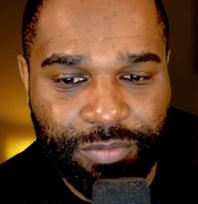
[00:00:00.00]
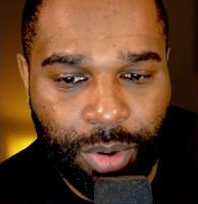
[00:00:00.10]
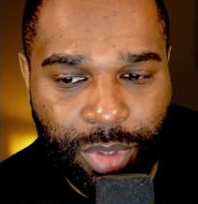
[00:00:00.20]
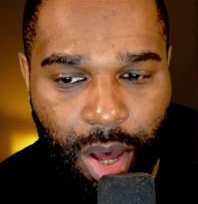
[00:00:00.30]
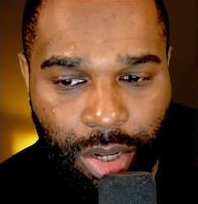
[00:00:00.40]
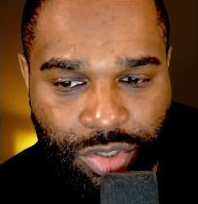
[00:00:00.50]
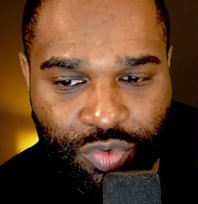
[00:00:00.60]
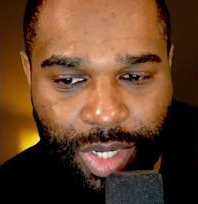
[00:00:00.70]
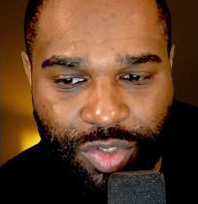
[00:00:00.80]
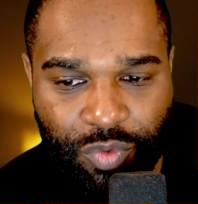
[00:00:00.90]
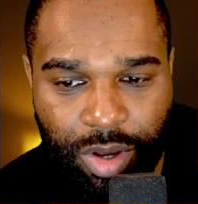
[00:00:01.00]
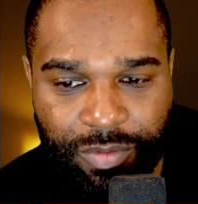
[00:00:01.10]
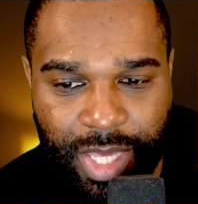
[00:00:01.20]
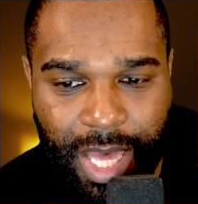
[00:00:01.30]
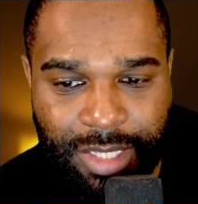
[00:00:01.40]
from the on-track
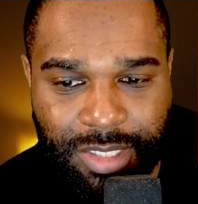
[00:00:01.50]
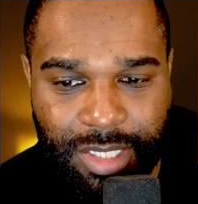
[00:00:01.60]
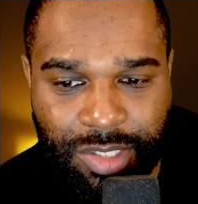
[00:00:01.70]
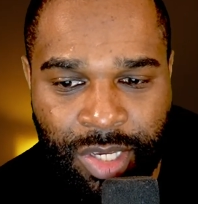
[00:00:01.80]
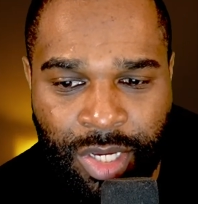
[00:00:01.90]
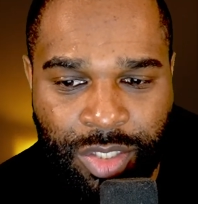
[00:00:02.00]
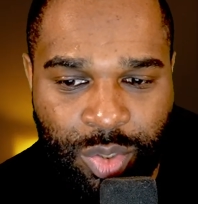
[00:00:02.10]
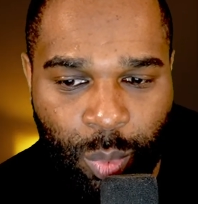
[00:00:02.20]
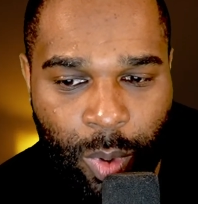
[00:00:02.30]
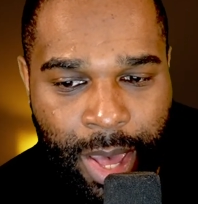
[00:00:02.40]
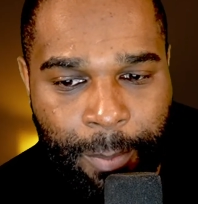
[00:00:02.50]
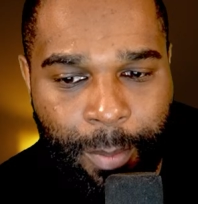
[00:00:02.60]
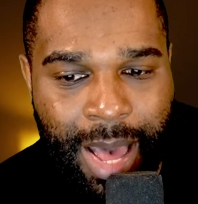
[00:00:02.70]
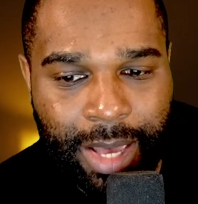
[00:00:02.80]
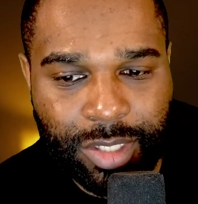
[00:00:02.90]
driving antics to where
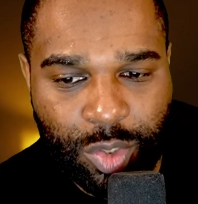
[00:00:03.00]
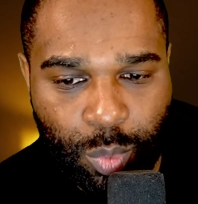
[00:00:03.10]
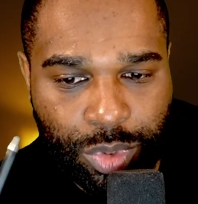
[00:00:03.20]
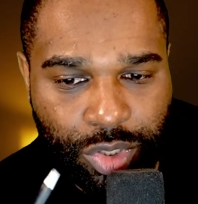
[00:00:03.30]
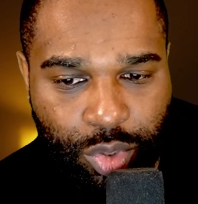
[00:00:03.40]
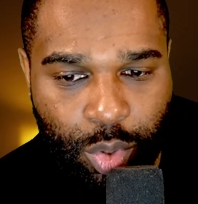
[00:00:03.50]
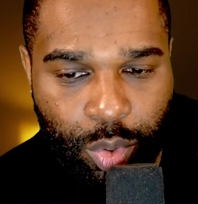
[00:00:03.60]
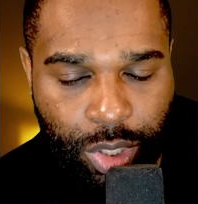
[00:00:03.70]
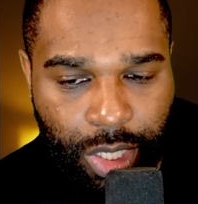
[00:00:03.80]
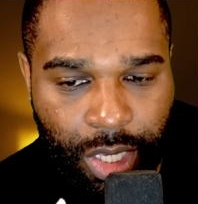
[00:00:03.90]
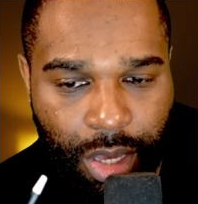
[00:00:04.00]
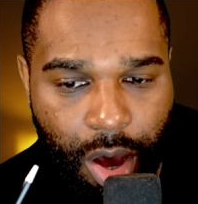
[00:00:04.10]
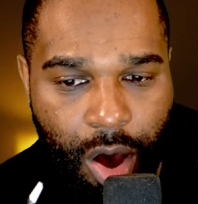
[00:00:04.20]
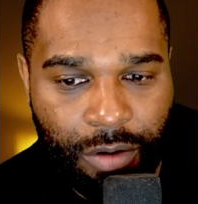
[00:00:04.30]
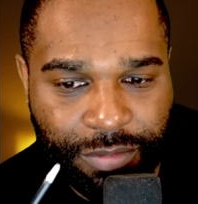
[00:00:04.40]
Max was talking
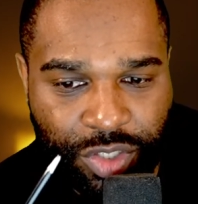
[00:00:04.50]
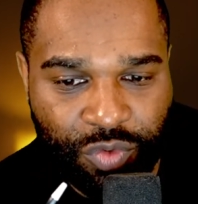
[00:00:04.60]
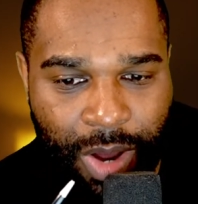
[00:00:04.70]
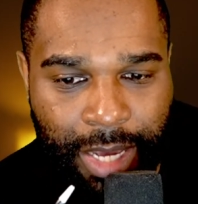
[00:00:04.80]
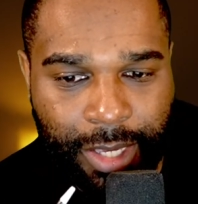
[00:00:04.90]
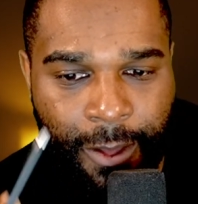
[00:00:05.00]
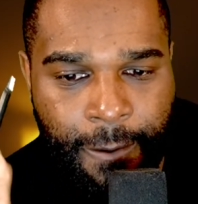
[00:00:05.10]
off-track.